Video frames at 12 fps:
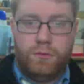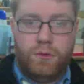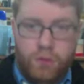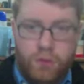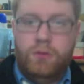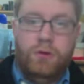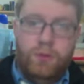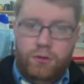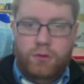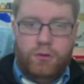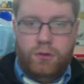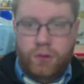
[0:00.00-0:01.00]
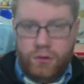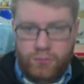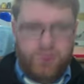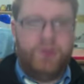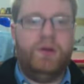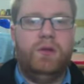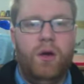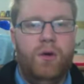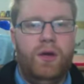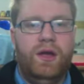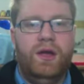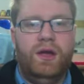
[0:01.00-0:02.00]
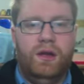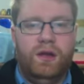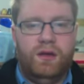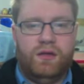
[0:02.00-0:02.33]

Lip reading: Good morning, Chloe!